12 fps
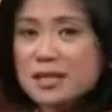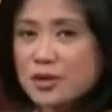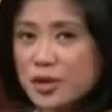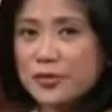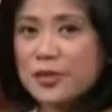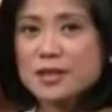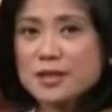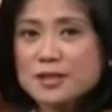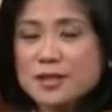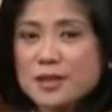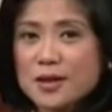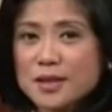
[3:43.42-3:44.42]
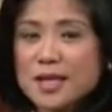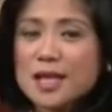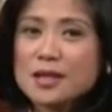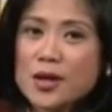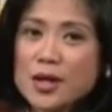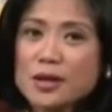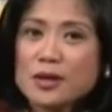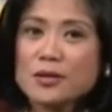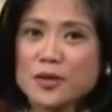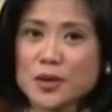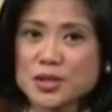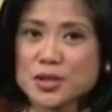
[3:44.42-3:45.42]
and you are free to consult a lawyer
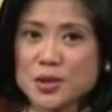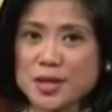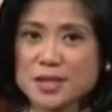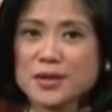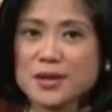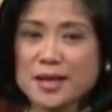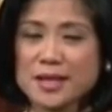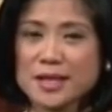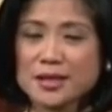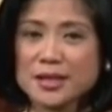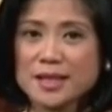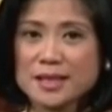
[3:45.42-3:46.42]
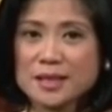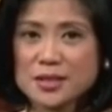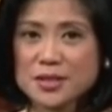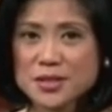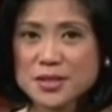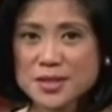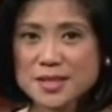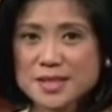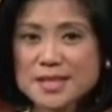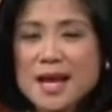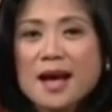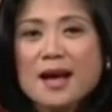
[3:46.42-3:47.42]
of your choice regarding your legal
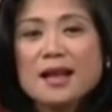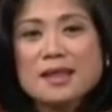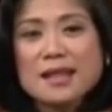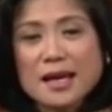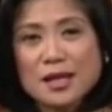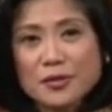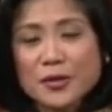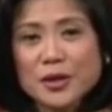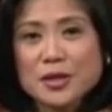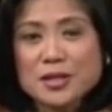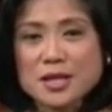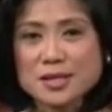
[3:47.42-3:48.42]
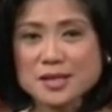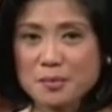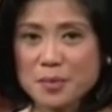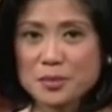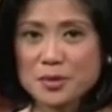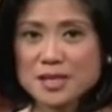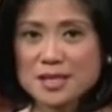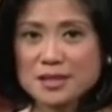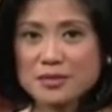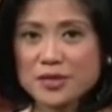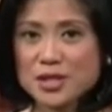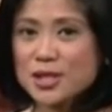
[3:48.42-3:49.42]
concerns. Thank you for your trust in People's
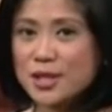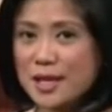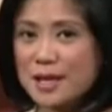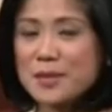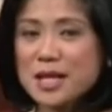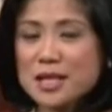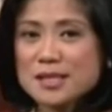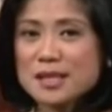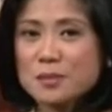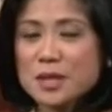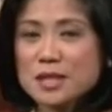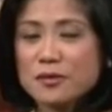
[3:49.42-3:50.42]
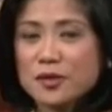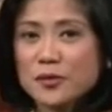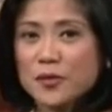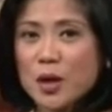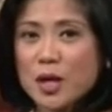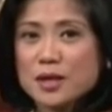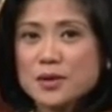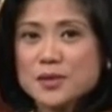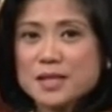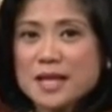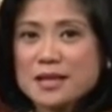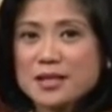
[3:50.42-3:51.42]
Television. Email us at
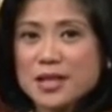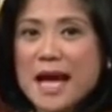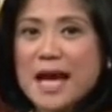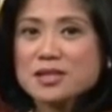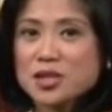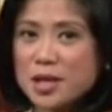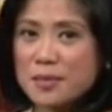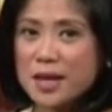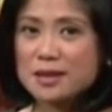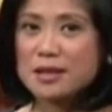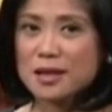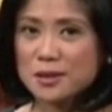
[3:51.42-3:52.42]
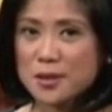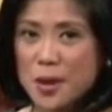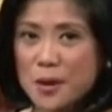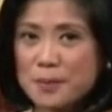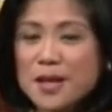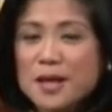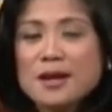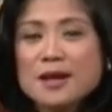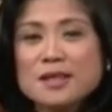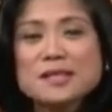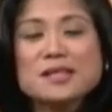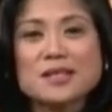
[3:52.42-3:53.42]
ptv4newscenter@gmail.com.
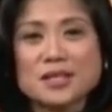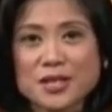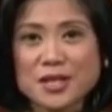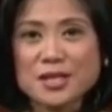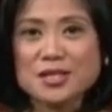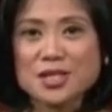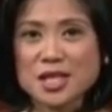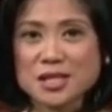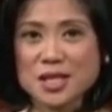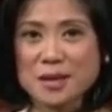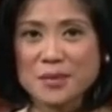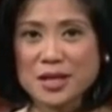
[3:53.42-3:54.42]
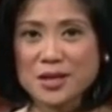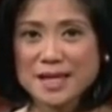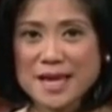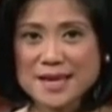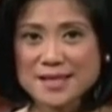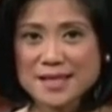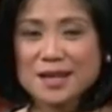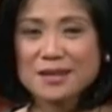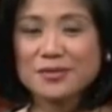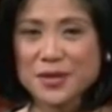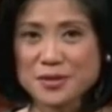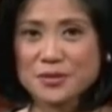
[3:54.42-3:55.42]
This is Attorney Jimeno Atienza
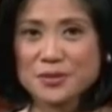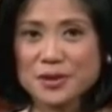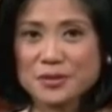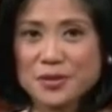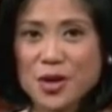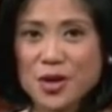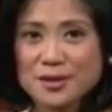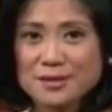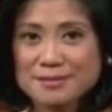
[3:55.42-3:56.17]
for the Rule of Law.